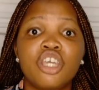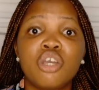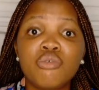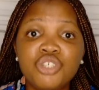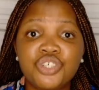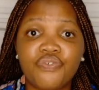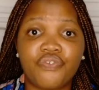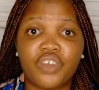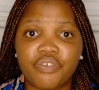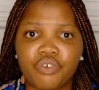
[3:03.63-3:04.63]
huge
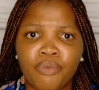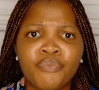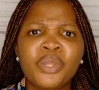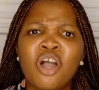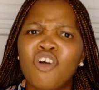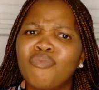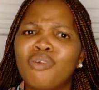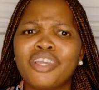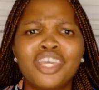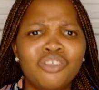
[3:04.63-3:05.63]
favor of
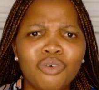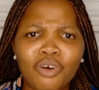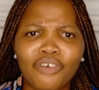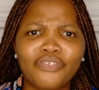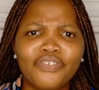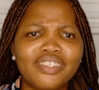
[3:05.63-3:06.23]
blocking you off.